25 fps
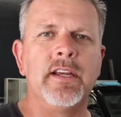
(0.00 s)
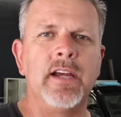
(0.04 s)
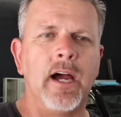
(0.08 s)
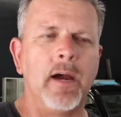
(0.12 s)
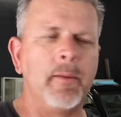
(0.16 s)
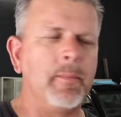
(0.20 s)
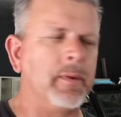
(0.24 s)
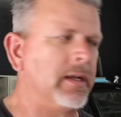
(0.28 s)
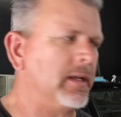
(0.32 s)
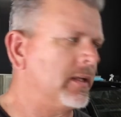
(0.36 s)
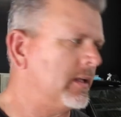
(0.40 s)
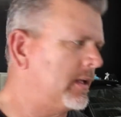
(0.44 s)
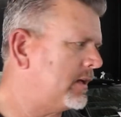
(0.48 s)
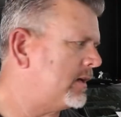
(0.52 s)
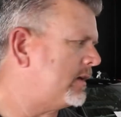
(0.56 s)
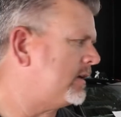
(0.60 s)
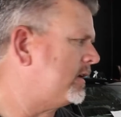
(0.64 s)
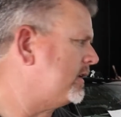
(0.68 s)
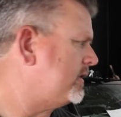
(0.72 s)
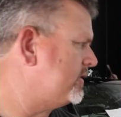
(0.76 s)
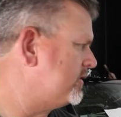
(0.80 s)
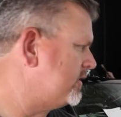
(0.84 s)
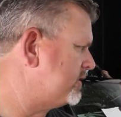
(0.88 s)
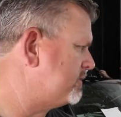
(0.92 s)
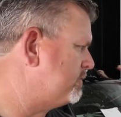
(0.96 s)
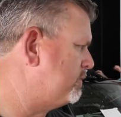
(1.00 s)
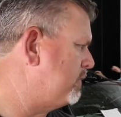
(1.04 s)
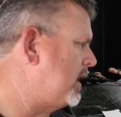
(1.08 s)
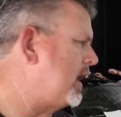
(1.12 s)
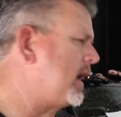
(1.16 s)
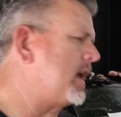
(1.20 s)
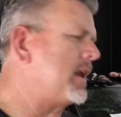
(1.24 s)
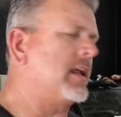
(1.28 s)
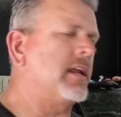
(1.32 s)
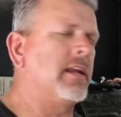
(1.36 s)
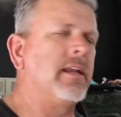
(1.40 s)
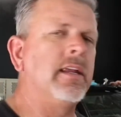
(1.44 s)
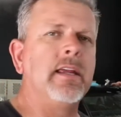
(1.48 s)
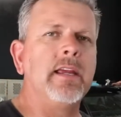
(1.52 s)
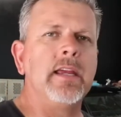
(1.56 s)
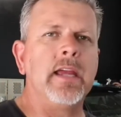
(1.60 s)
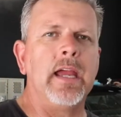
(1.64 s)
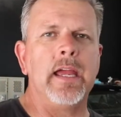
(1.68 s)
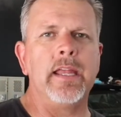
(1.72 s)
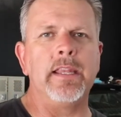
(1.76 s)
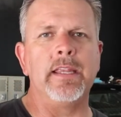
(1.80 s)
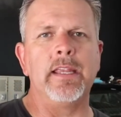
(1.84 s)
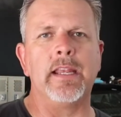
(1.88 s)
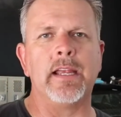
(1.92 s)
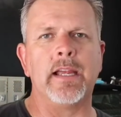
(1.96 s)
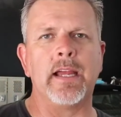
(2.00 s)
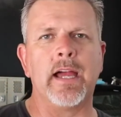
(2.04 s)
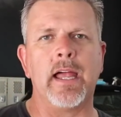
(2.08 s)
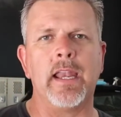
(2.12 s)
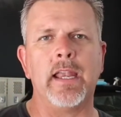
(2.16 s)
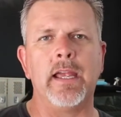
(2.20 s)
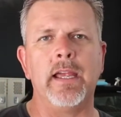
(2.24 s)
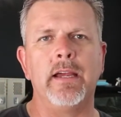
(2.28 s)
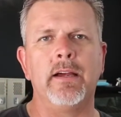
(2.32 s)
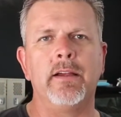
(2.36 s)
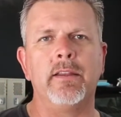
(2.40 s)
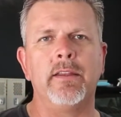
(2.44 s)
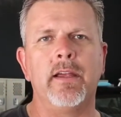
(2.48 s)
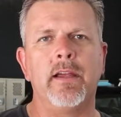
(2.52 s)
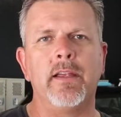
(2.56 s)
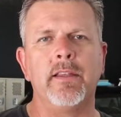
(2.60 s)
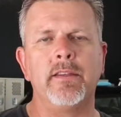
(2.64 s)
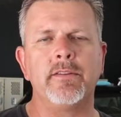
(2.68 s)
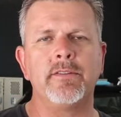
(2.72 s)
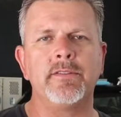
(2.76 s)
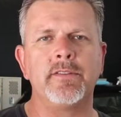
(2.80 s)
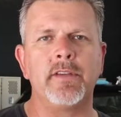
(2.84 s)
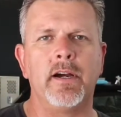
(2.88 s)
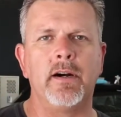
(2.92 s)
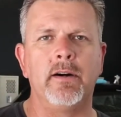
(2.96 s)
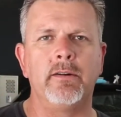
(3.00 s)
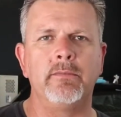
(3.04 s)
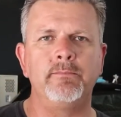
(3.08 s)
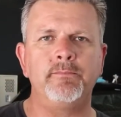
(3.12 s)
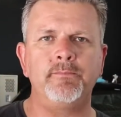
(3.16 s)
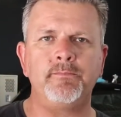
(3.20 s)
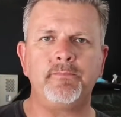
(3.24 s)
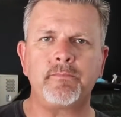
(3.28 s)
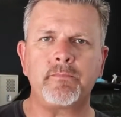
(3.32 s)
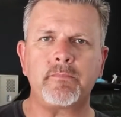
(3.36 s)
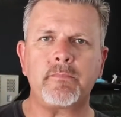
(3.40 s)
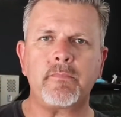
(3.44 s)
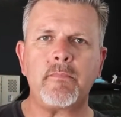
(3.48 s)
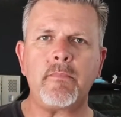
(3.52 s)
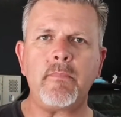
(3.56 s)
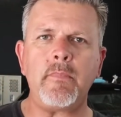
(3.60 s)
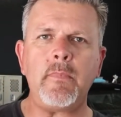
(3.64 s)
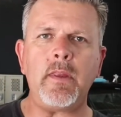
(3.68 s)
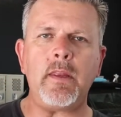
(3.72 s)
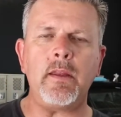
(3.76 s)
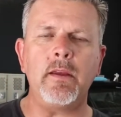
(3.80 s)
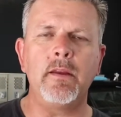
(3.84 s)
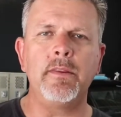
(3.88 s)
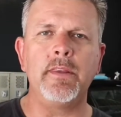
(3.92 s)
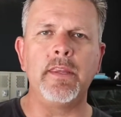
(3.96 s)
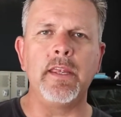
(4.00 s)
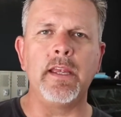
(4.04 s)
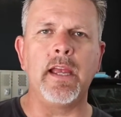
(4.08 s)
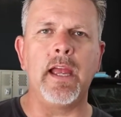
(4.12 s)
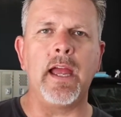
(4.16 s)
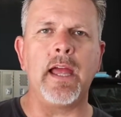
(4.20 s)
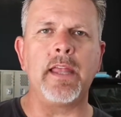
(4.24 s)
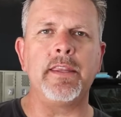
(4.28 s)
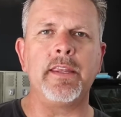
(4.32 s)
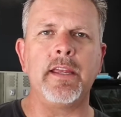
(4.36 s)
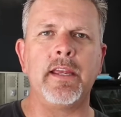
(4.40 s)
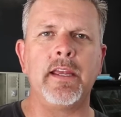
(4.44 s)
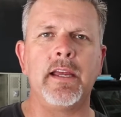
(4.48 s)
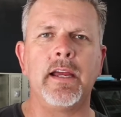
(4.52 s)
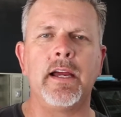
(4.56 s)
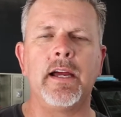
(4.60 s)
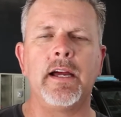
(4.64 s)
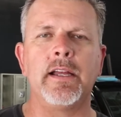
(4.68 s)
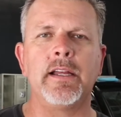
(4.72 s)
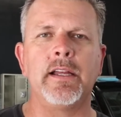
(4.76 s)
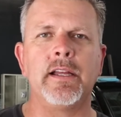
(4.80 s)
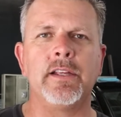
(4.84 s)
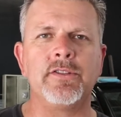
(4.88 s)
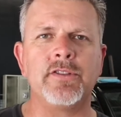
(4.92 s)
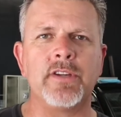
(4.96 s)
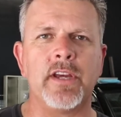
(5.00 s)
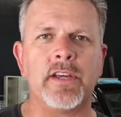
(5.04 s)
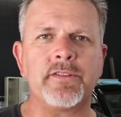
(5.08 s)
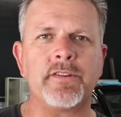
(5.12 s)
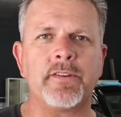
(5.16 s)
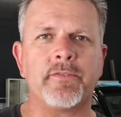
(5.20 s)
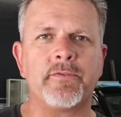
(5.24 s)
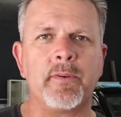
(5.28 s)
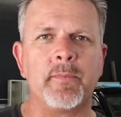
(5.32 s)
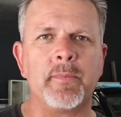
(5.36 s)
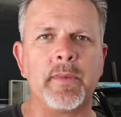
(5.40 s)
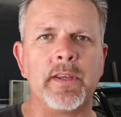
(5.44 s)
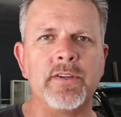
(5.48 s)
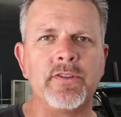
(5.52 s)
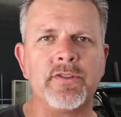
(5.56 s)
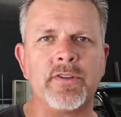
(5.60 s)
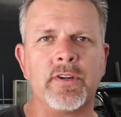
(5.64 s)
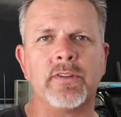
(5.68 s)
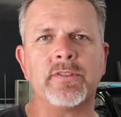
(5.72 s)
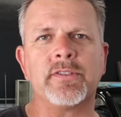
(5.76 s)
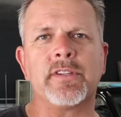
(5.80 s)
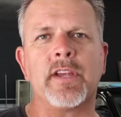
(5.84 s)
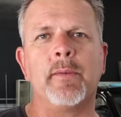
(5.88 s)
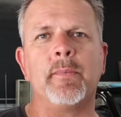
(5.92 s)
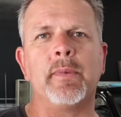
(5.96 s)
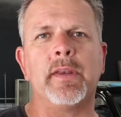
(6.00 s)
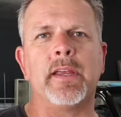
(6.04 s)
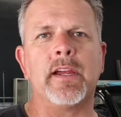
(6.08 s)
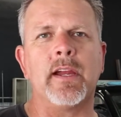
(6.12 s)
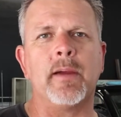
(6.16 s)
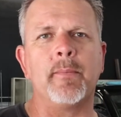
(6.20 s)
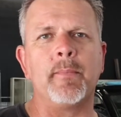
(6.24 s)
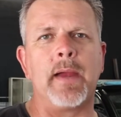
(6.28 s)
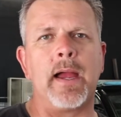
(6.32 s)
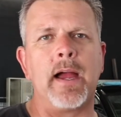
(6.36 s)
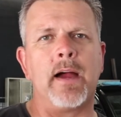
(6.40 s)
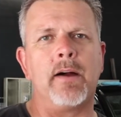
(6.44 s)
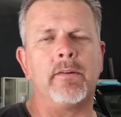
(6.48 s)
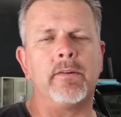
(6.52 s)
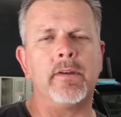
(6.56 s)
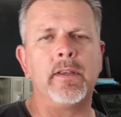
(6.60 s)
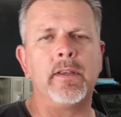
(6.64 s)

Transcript: I mean, literally just bought it and then it got hailed on. So you had the adjuster from the insurance company come out.